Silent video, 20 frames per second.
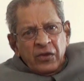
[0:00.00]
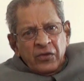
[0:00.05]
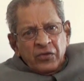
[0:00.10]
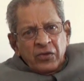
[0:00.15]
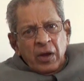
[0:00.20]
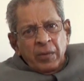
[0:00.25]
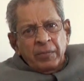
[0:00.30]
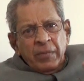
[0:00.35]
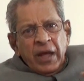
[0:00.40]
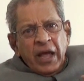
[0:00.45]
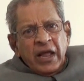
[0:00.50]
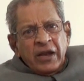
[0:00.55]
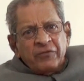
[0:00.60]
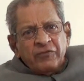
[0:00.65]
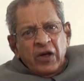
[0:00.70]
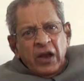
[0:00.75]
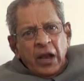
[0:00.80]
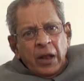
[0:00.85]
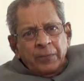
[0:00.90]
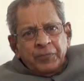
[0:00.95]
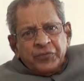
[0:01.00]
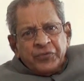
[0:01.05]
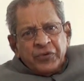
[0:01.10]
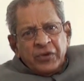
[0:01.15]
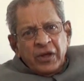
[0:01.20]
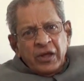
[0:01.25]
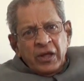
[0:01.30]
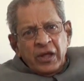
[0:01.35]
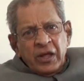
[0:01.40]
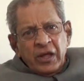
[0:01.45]
some
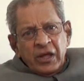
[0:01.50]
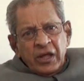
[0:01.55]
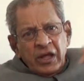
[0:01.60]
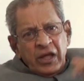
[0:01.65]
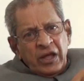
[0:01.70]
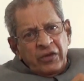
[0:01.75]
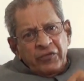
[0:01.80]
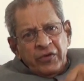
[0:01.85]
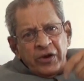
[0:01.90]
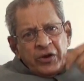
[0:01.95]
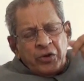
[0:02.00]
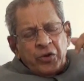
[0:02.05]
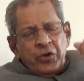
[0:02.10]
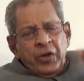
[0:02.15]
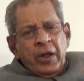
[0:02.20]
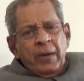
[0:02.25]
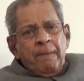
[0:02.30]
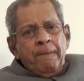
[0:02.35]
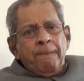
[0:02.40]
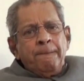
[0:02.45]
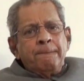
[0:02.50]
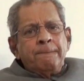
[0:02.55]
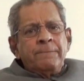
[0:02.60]
envelopes given to him.